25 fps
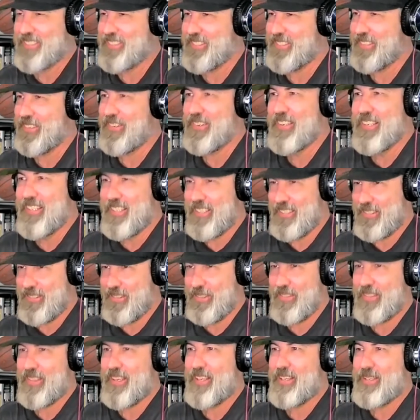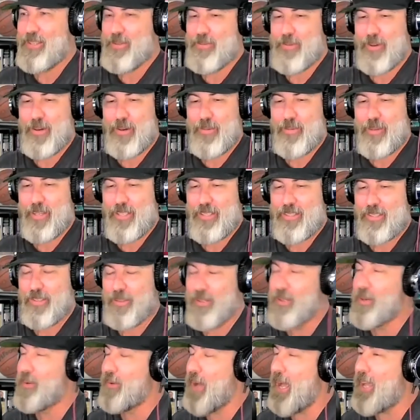So, thank you very much, sir.
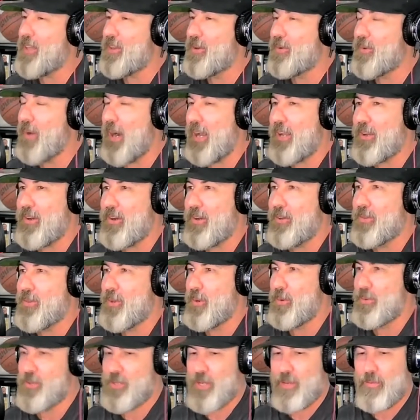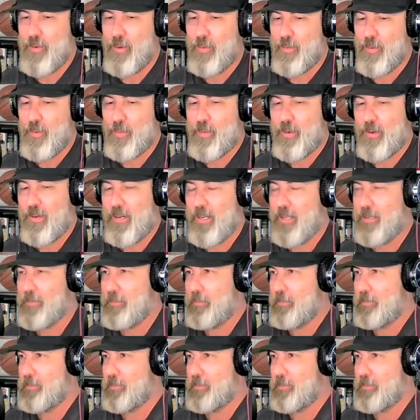You know what I call No Shave November, right?